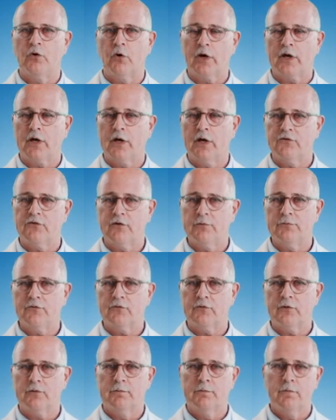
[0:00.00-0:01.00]

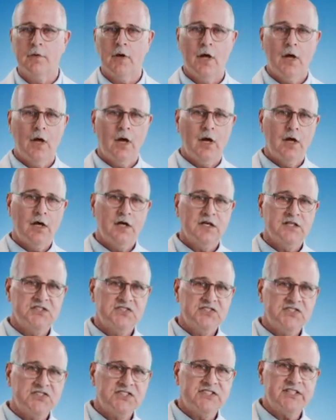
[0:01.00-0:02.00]
organisms.
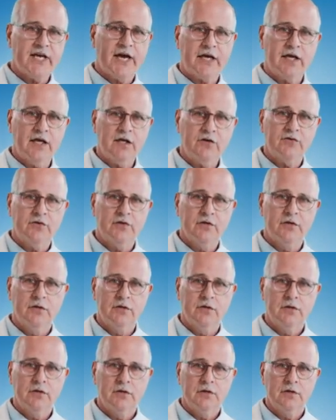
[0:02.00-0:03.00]
Second,
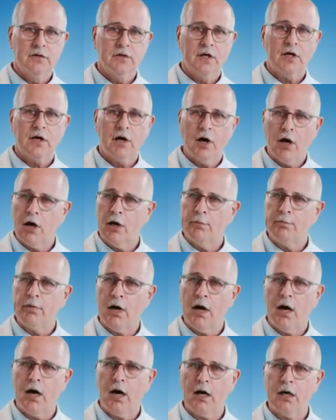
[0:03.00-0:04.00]

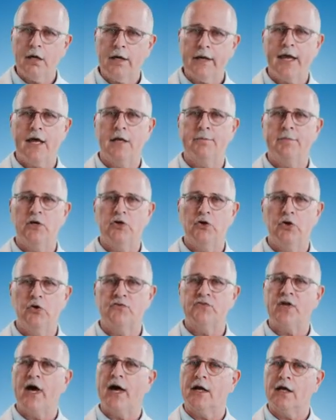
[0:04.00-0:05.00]
Carba-R can be
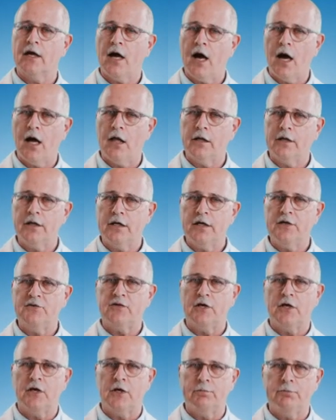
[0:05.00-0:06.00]
used on colonies
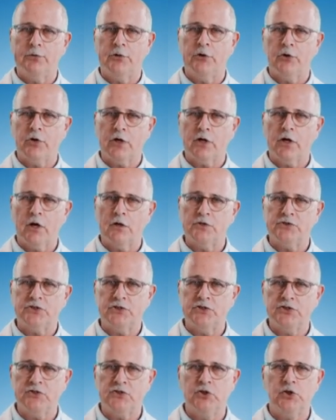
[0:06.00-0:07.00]
in pure
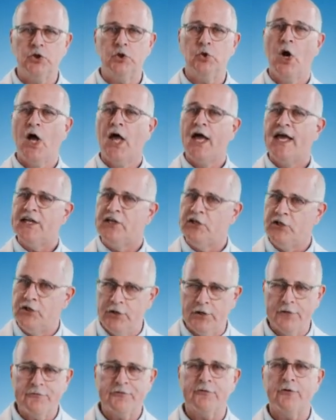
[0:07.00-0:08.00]
cultures to
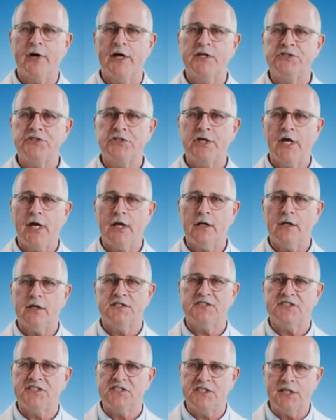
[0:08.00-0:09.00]
differentiate
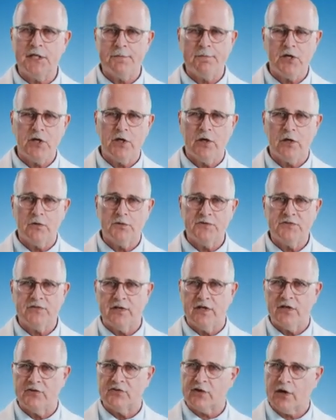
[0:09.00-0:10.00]
CPOs,
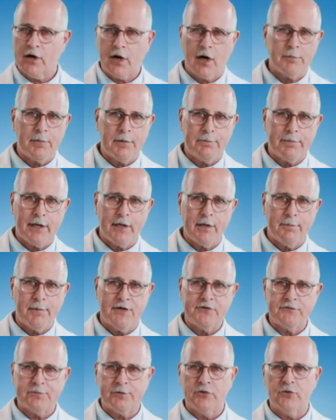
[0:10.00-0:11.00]
that is
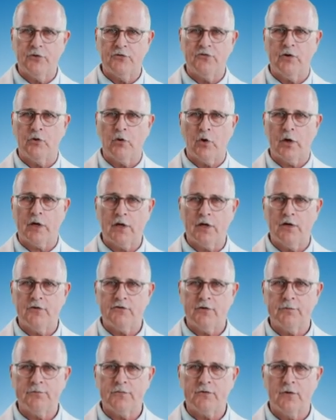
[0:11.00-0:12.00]
carbapenemase-producing
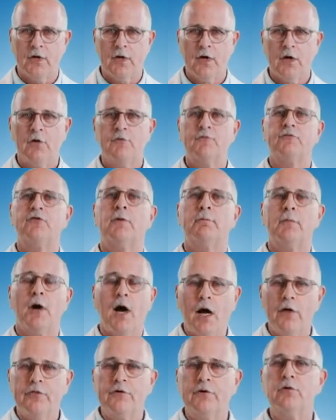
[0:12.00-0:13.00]
organisms, from
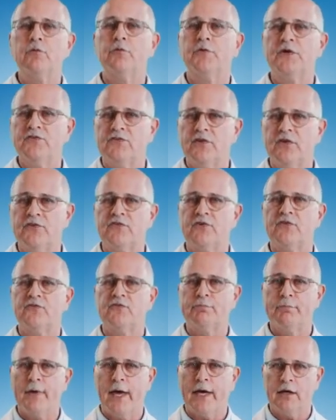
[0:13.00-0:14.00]
other
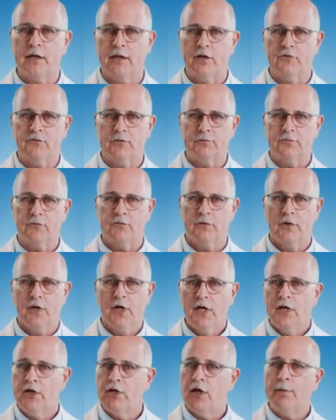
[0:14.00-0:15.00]
resistance mechanisms.
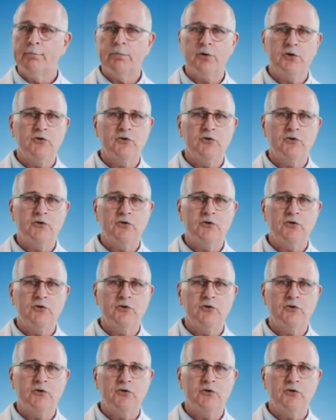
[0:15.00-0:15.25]
Number